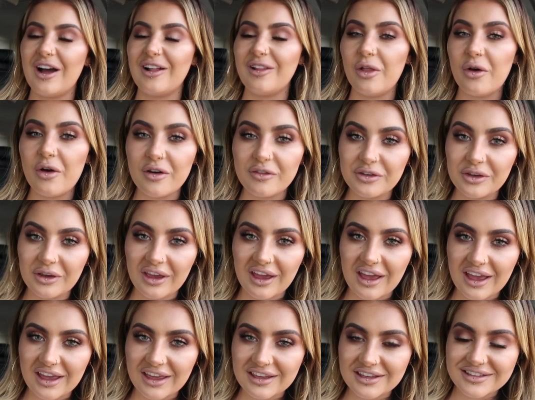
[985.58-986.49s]
A lot of you
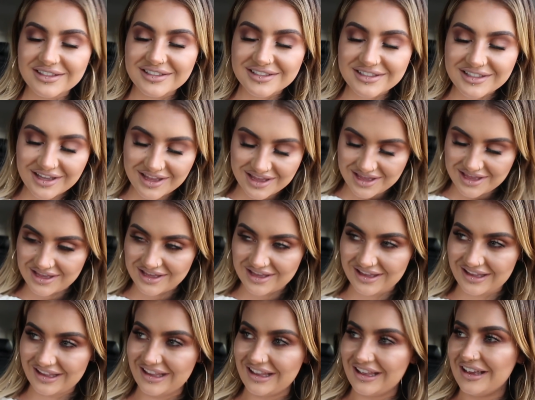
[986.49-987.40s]
guys
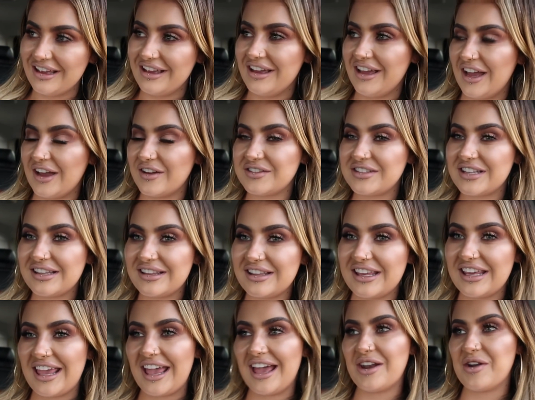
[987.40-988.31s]
have said
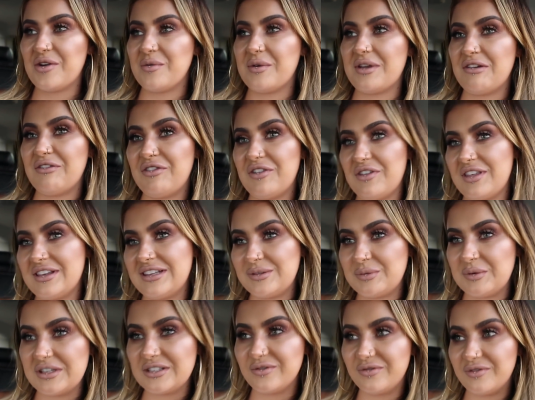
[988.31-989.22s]
that you cannot wait for
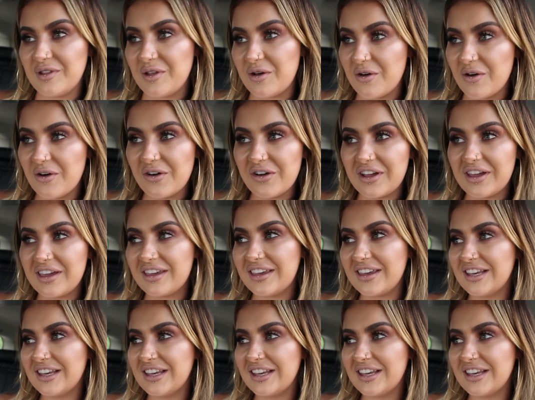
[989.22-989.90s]
this week's vlog.